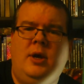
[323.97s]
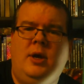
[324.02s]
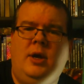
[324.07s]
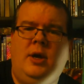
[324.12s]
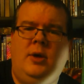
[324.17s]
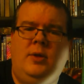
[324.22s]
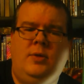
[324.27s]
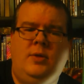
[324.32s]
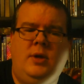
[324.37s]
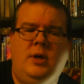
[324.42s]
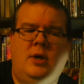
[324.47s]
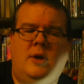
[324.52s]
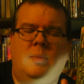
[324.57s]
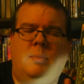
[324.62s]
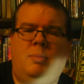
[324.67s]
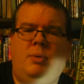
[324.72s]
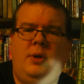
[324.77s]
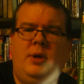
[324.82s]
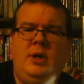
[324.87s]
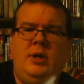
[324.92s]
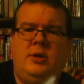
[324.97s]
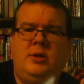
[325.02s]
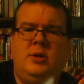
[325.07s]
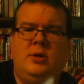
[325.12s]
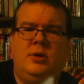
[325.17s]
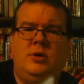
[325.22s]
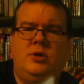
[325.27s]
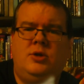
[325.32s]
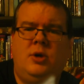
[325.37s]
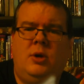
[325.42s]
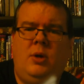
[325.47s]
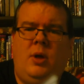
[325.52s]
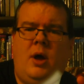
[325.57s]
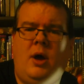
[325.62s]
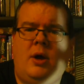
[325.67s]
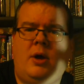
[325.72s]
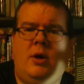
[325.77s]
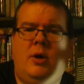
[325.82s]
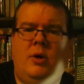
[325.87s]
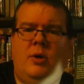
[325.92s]
in the complete
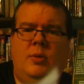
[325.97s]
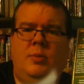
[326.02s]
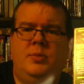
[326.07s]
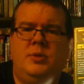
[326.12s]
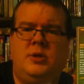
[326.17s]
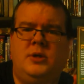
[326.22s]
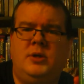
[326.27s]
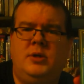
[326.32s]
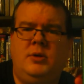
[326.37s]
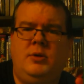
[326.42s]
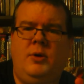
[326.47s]
Sherlock Holmes